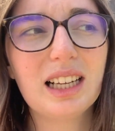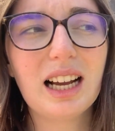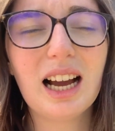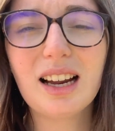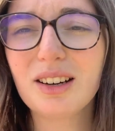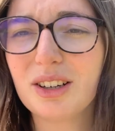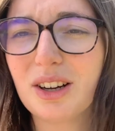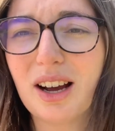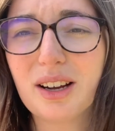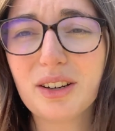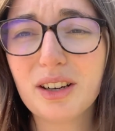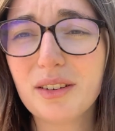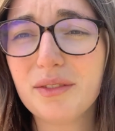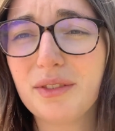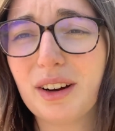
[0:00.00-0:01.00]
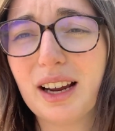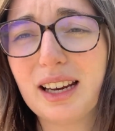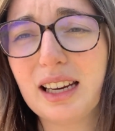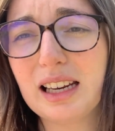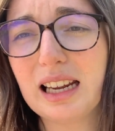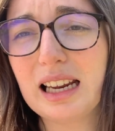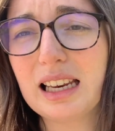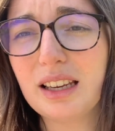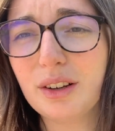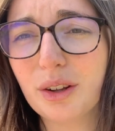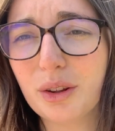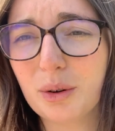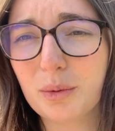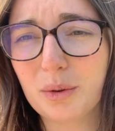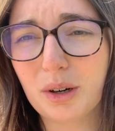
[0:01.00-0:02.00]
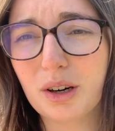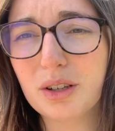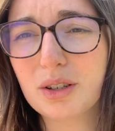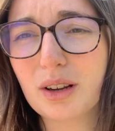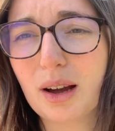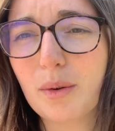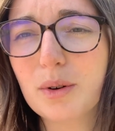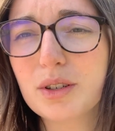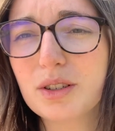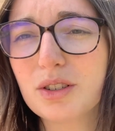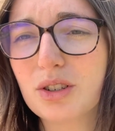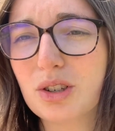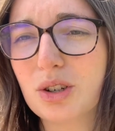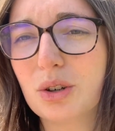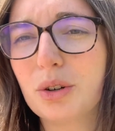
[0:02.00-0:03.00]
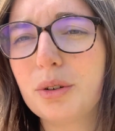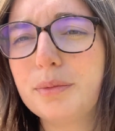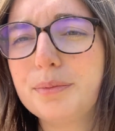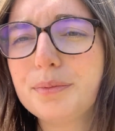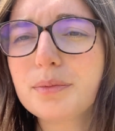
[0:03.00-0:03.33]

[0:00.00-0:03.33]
I don't know, I couldn't find any other road, so I wasn't sure.